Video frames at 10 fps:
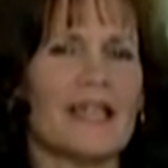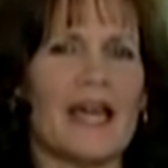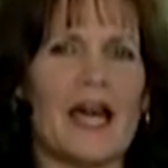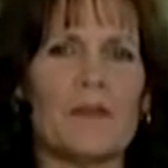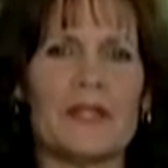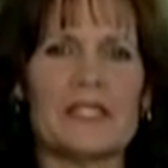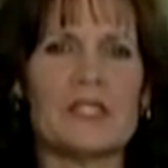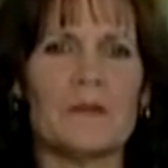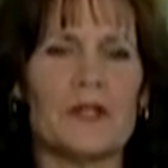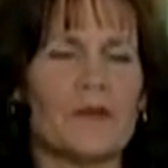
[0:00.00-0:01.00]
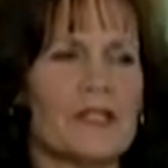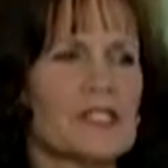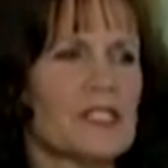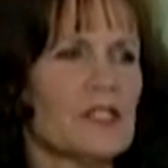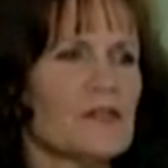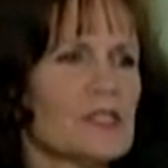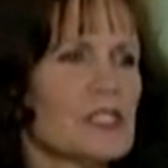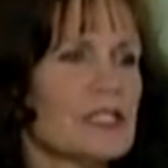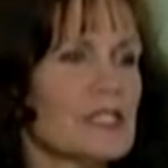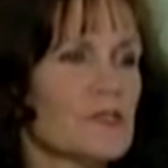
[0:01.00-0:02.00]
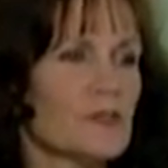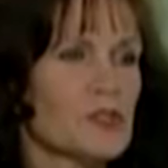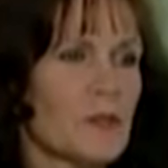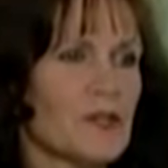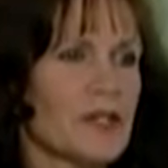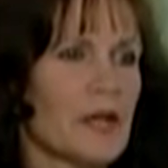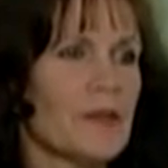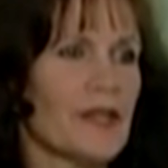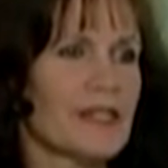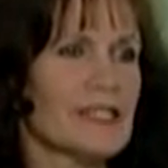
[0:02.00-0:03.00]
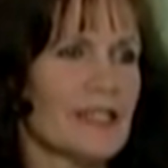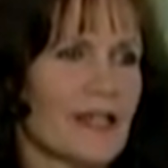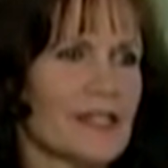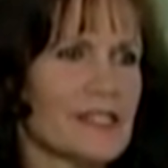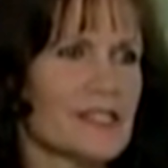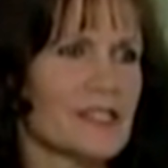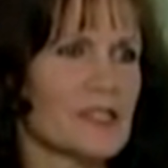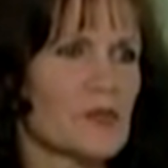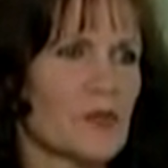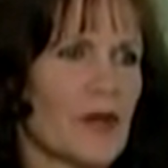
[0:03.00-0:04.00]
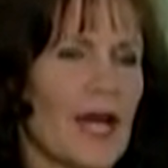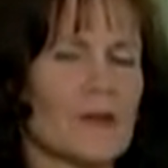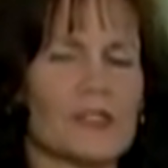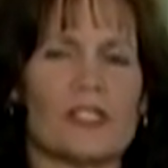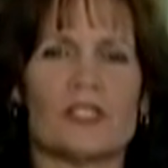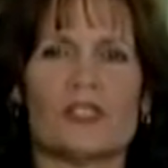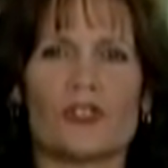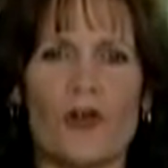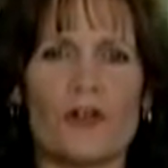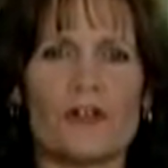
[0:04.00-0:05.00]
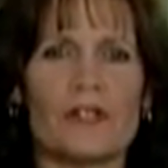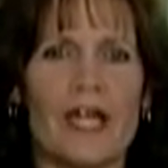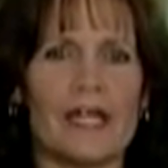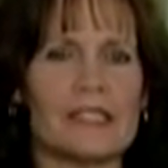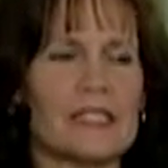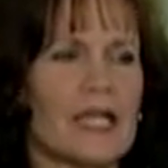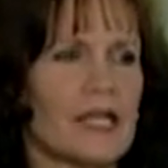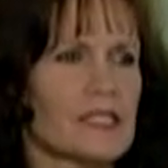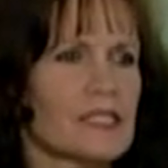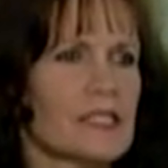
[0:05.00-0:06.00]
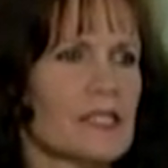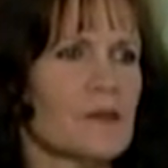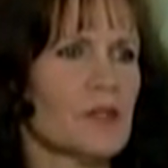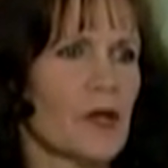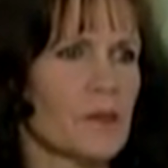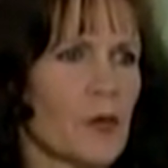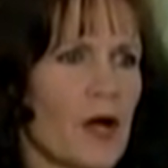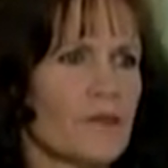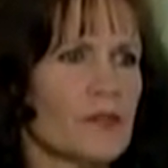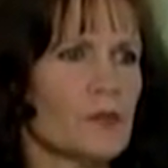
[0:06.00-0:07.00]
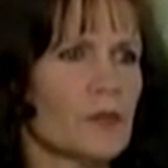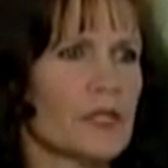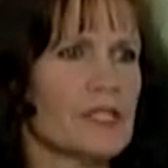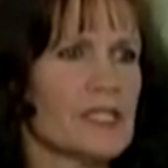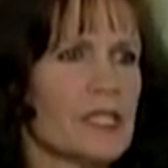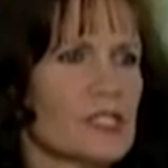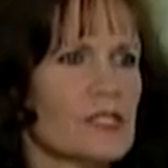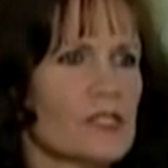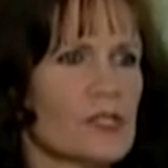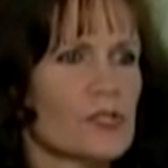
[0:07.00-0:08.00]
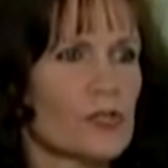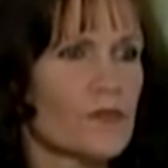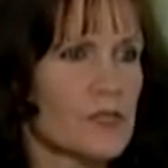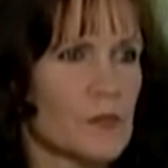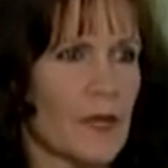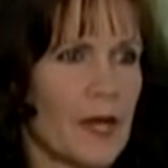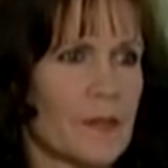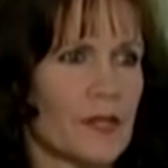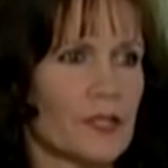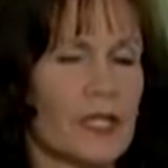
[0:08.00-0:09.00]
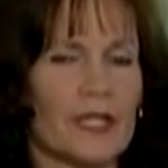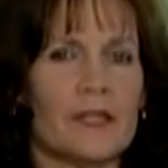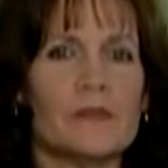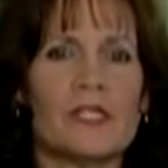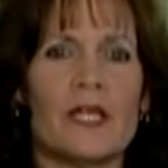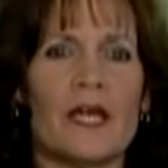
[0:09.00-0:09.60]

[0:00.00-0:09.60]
Appalachian Bear Rescue took its first bear cub in 1996. We were actually chartered as a tax-exempt nonprofit organization to service black bear cubs